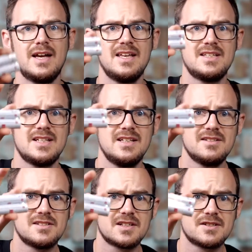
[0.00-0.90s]

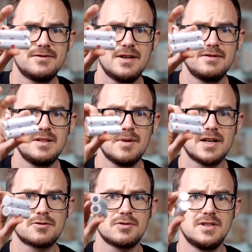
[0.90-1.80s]
18650
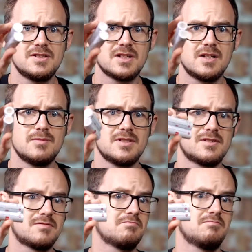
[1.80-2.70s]
batteries, same as